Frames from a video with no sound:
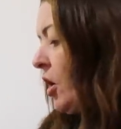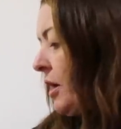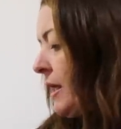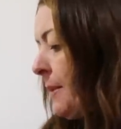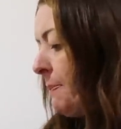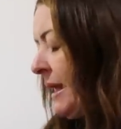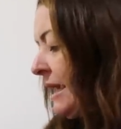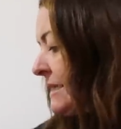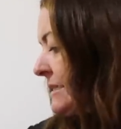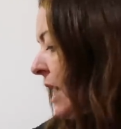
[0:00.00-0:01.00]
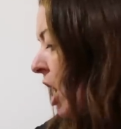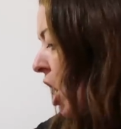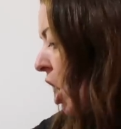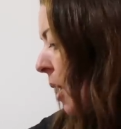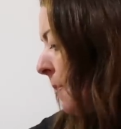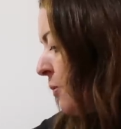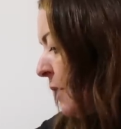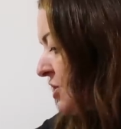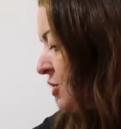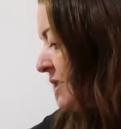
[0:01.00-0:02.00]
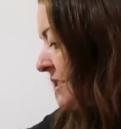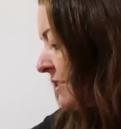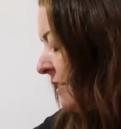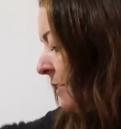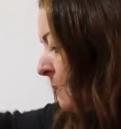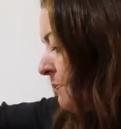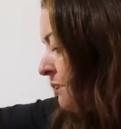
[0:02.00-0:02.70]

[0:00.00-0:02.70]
I picked up, where should we start?